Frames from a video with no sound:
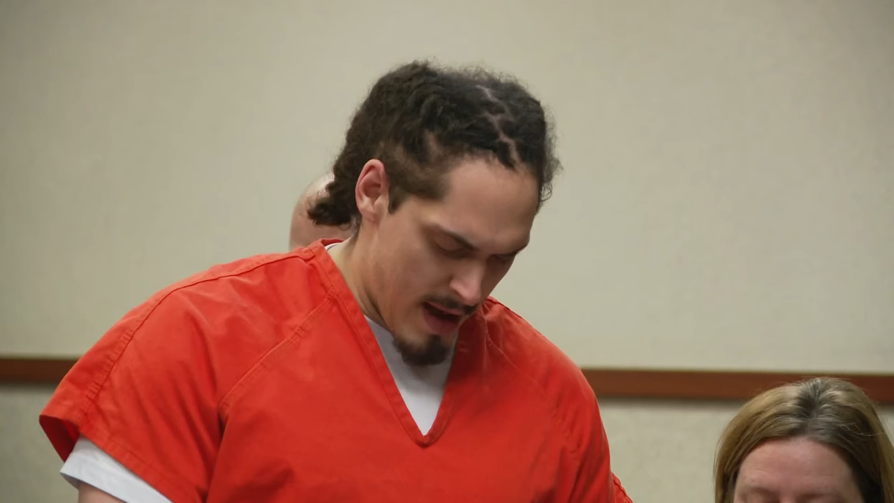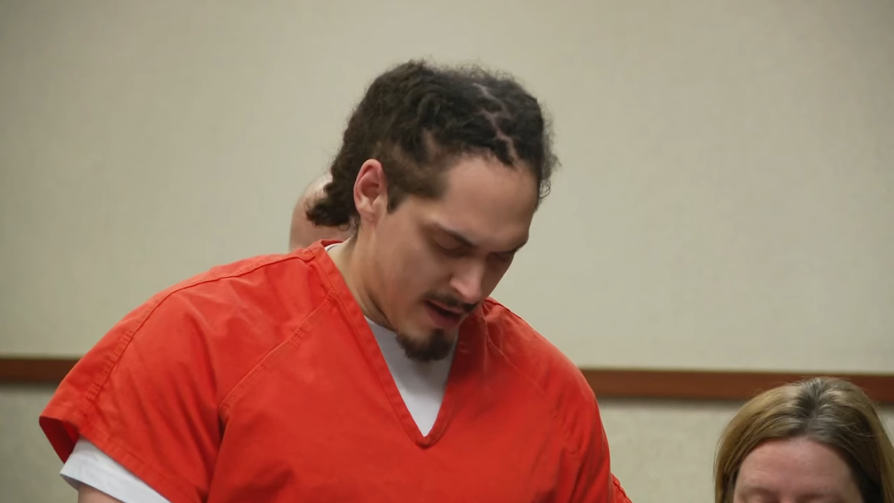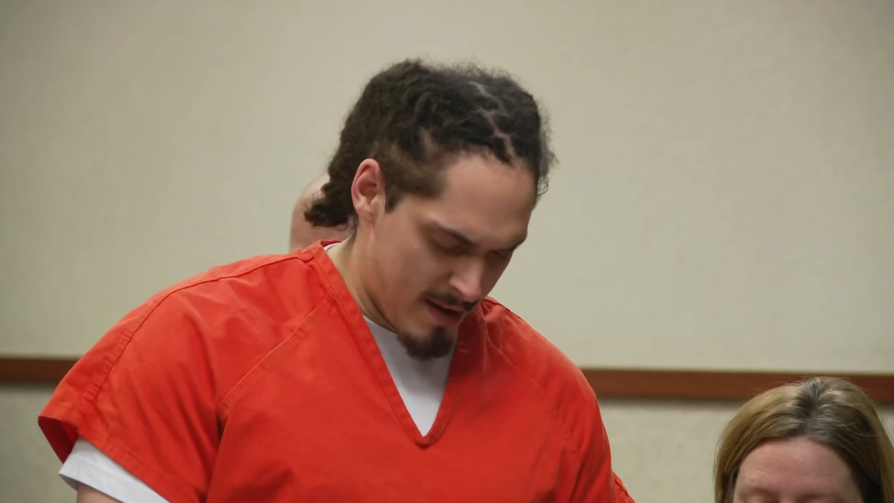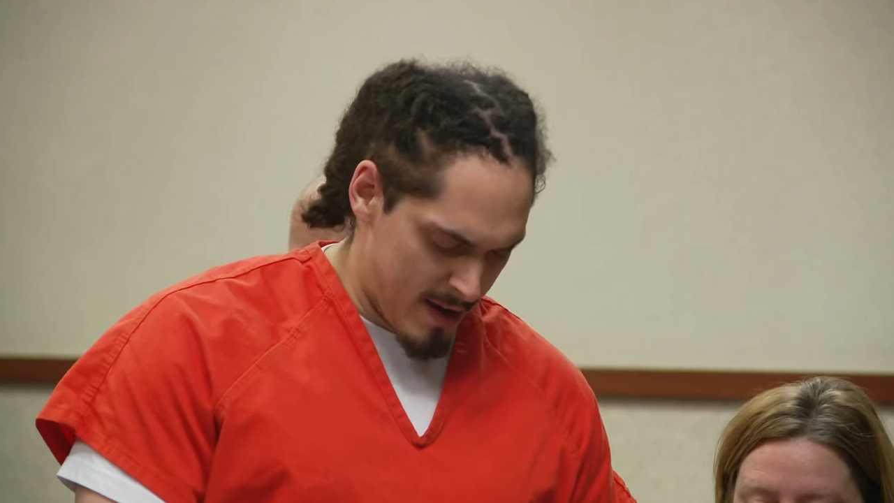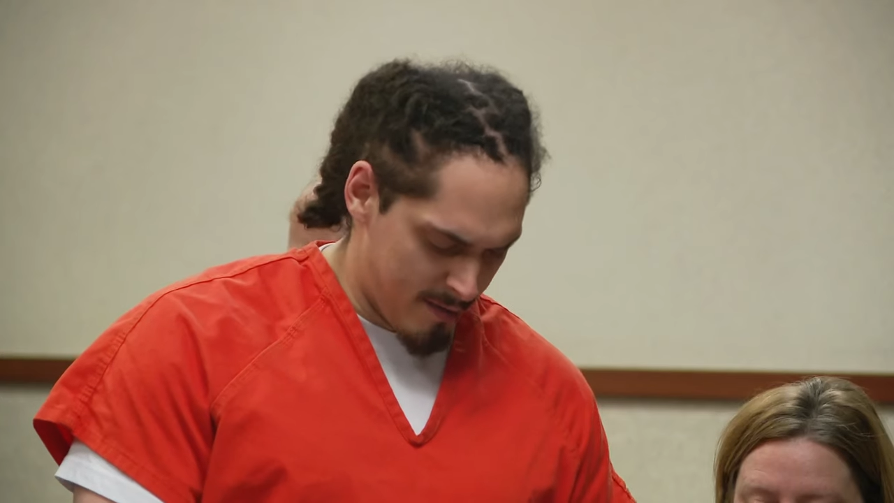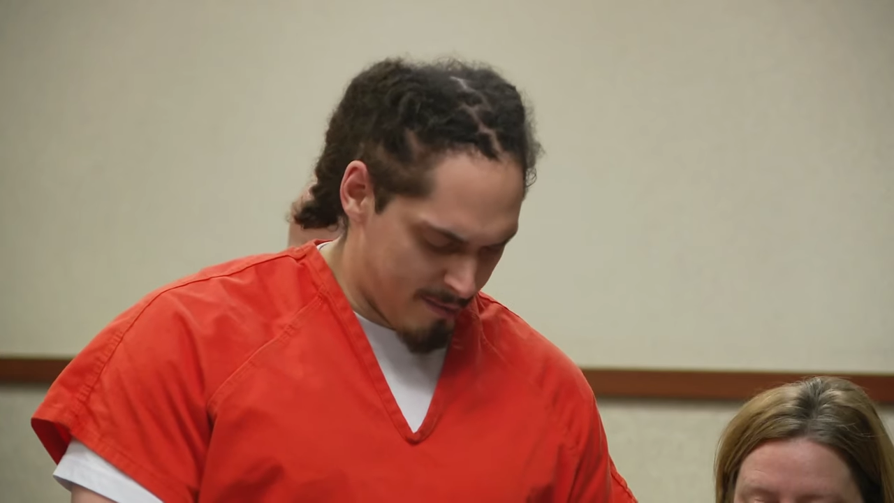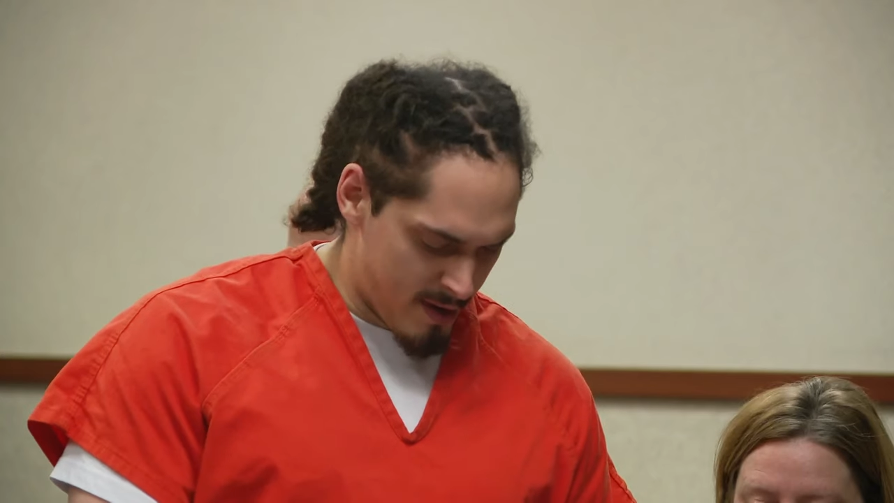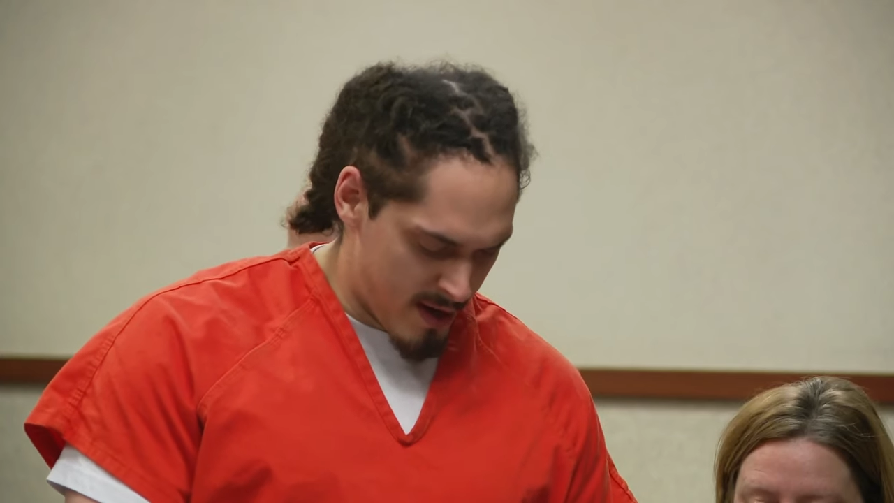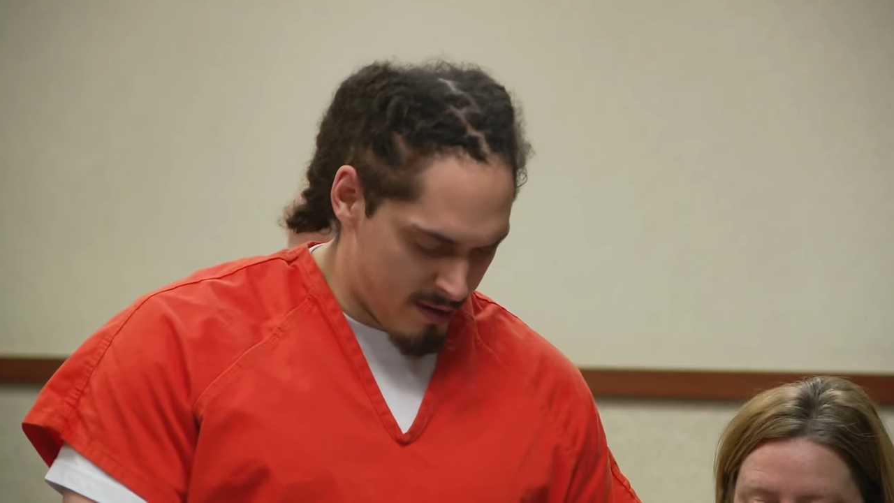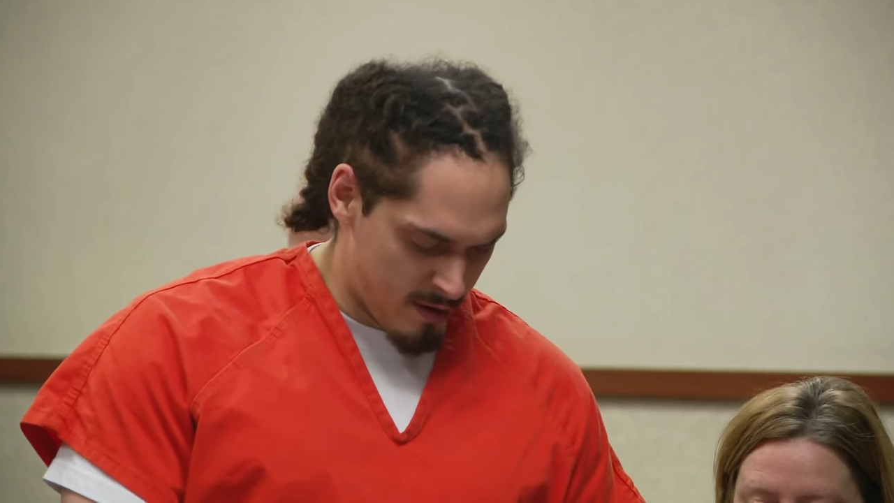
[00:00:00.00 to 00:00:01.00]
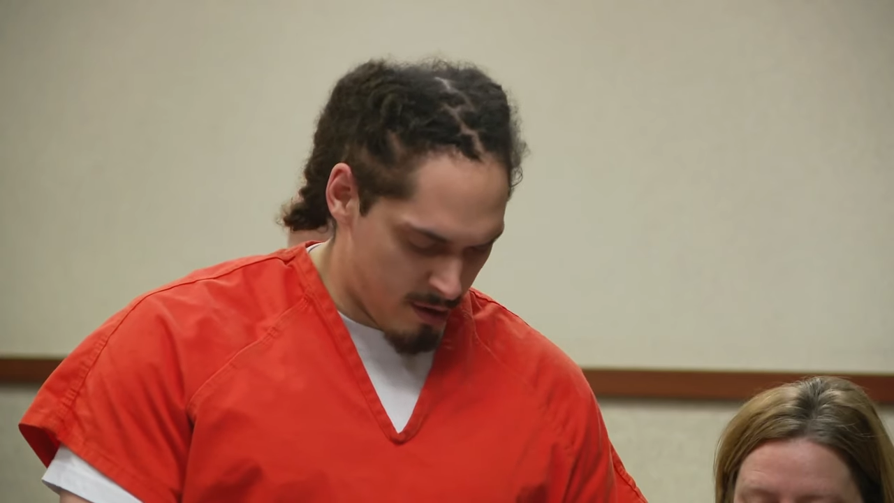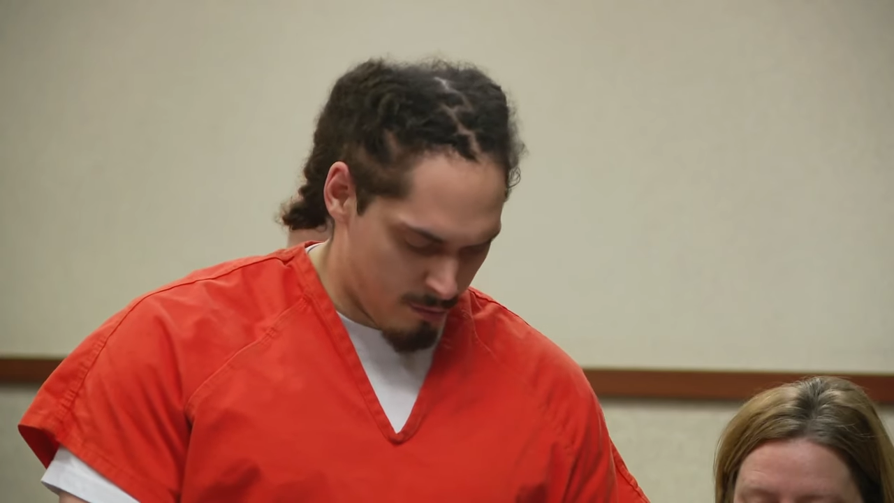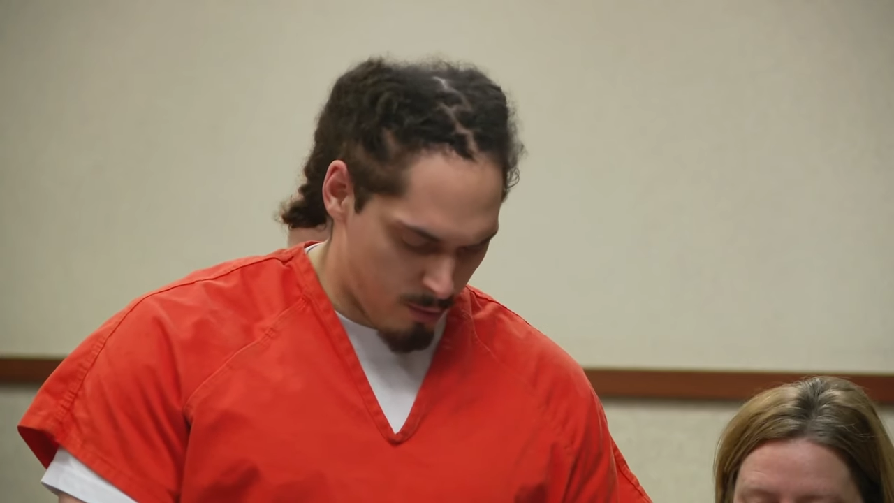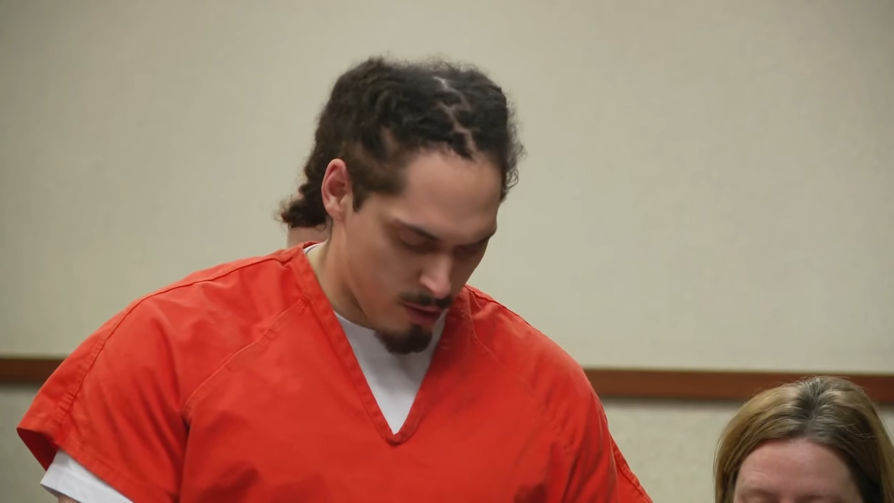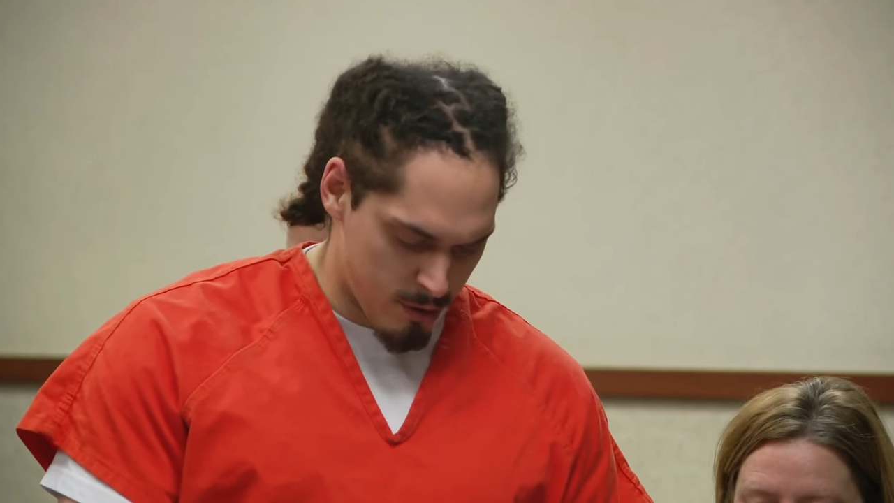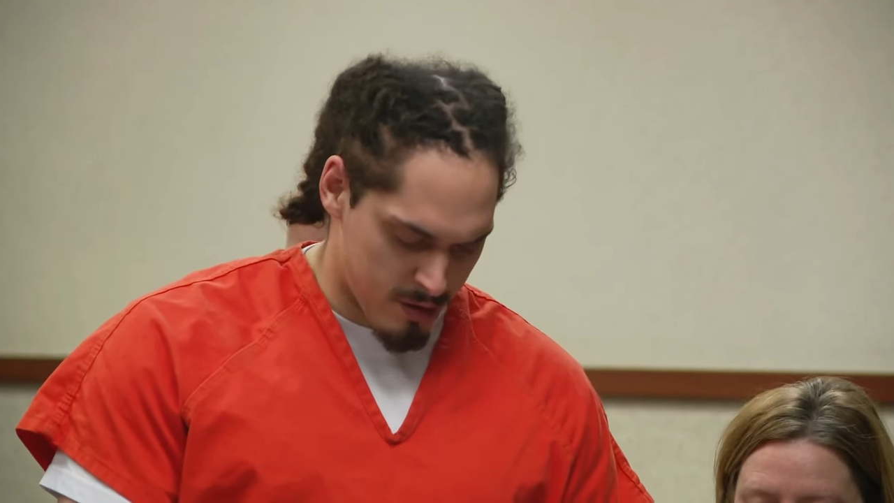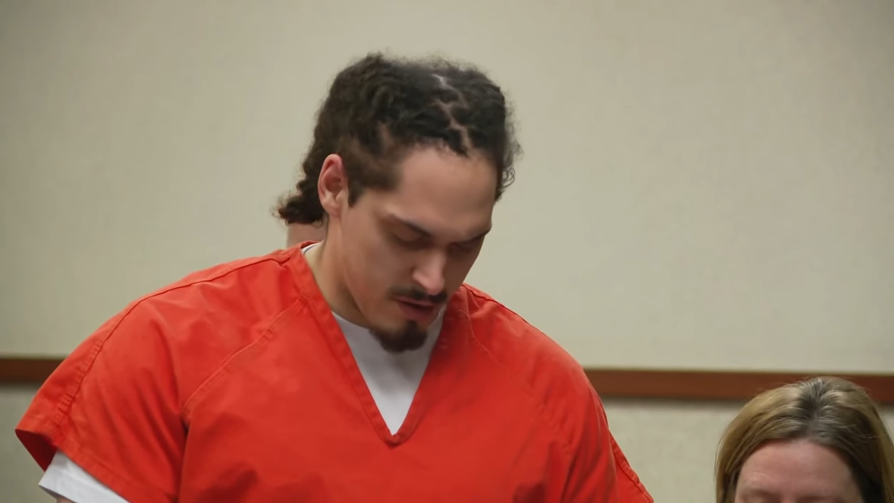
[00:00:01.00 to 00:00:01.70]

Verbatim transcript: I cannot find enough words